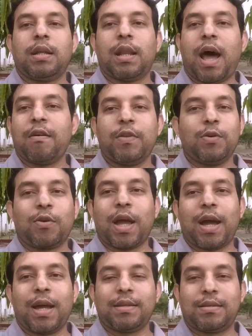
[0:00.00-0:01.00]
Love you
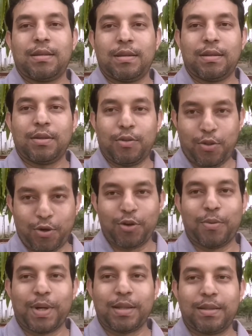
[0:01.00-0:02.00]
guys.
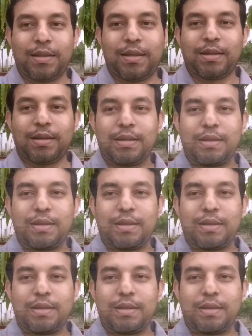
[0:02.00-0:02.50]
Dhonnobad.